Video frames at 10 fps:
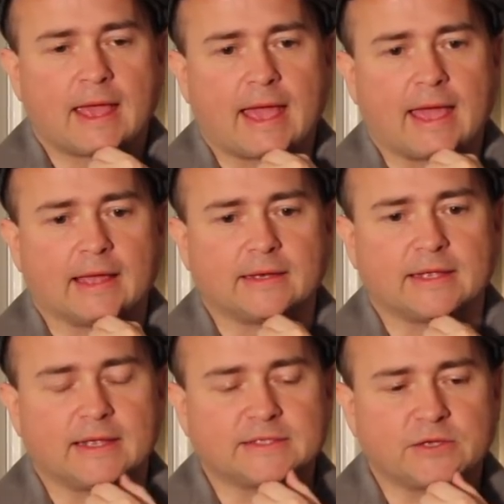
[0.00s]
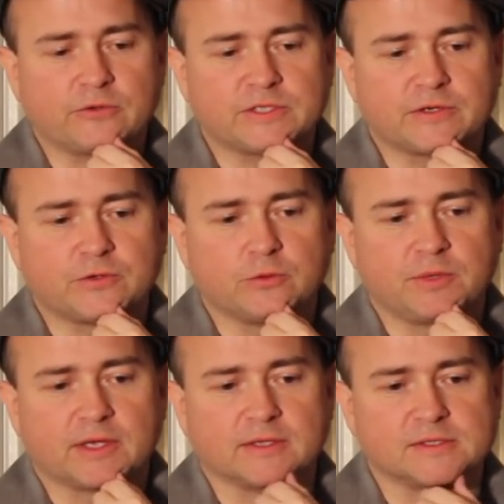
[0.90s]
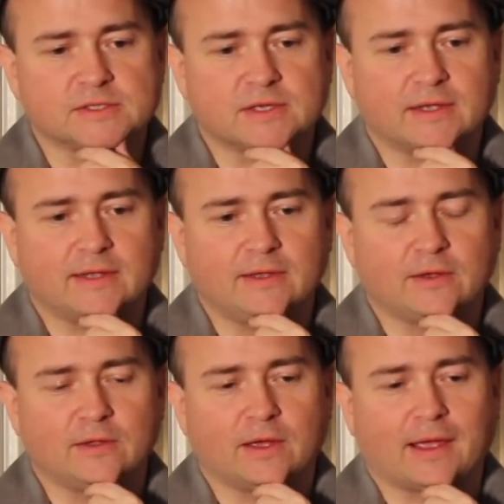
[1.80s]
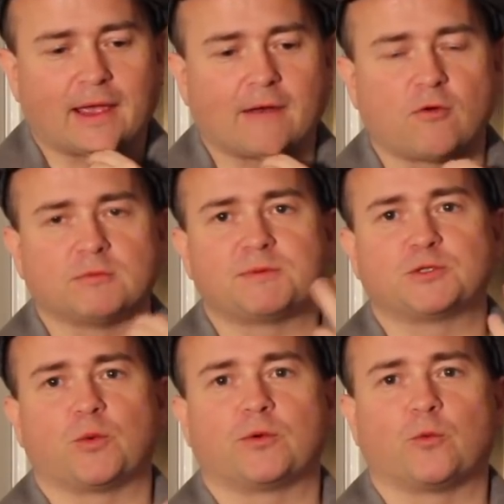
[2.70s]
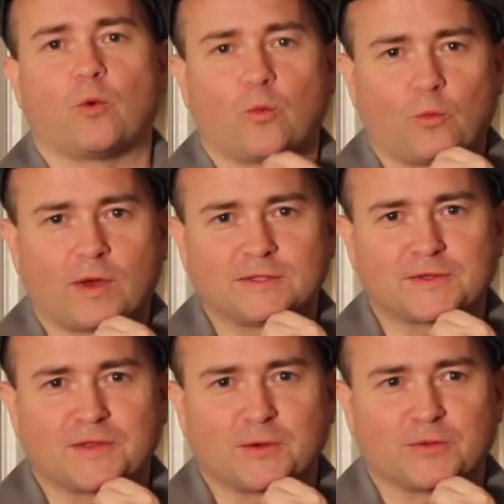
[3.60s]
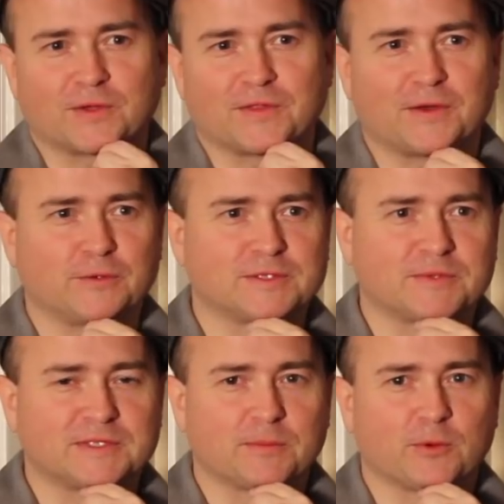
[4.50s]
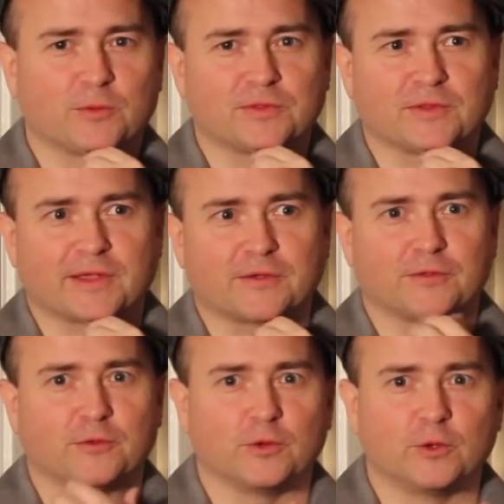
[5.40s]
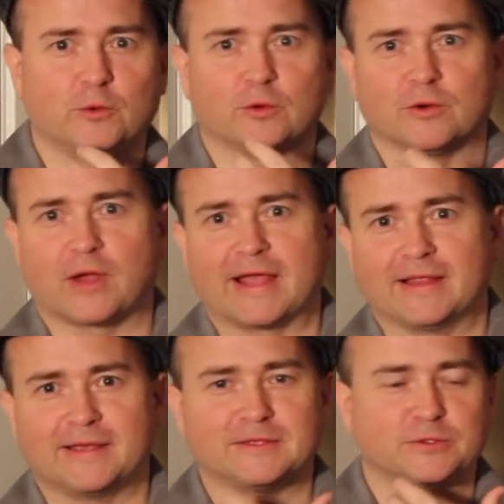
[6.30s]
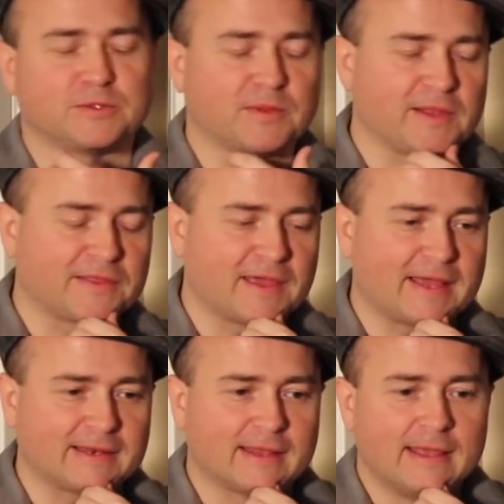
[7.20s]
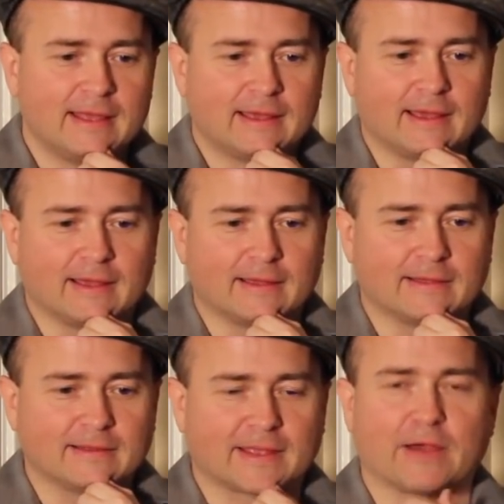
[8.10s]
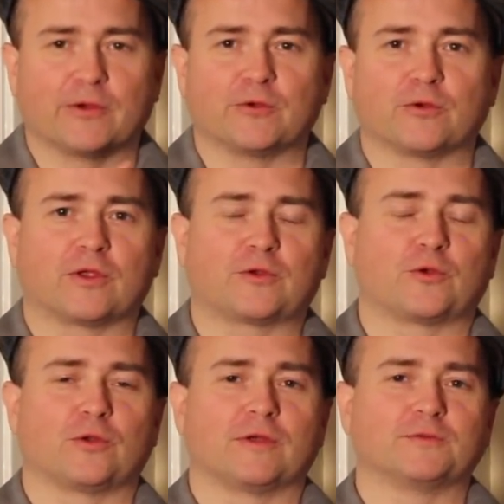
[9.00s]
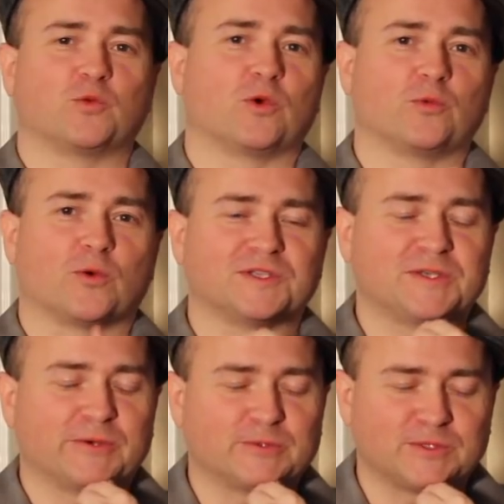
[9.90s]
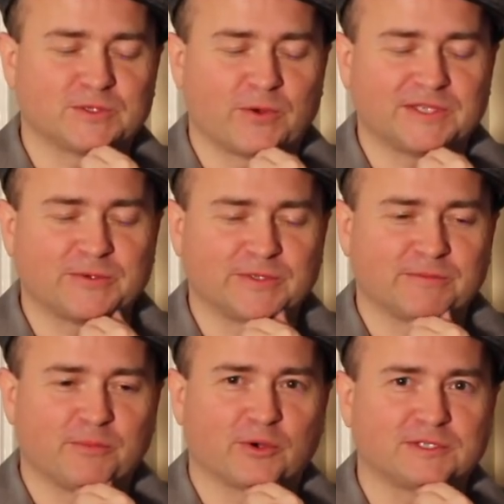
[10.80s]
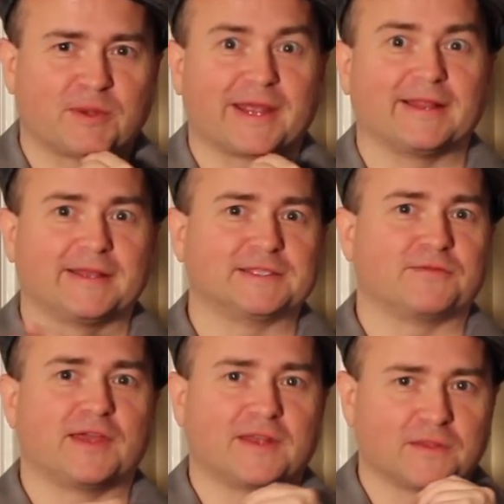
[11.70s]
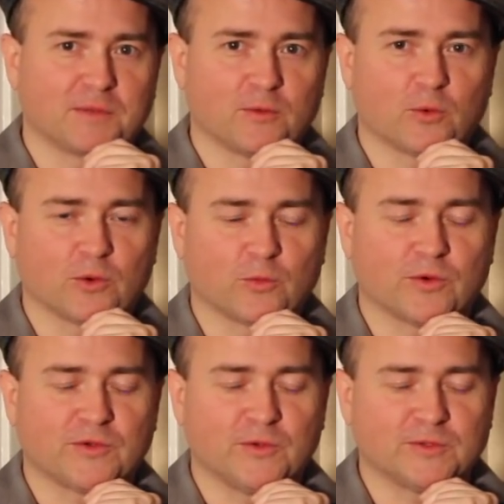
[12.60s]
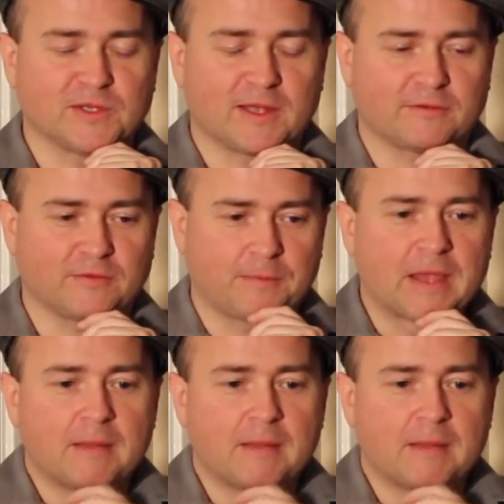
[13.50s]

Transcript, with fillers: And it's interesting too because it kind of almost makes you wonder, well, what else could they do with it? Could they do something similar with like Cthulhu or Aliens or something like that? And uh, like Harry Dur- Turtledove's World War series, which is a great series of books about aliens invading in the middle of World War II. It's a lot of fun.